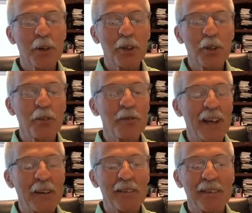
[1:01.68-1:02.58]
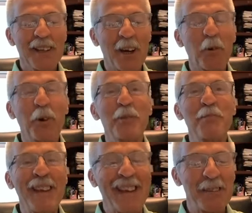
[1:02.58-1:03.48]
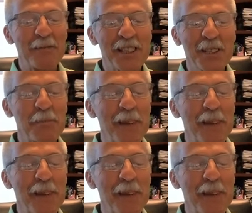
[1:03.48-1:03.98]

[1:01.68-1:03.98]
prove. That, that word mean just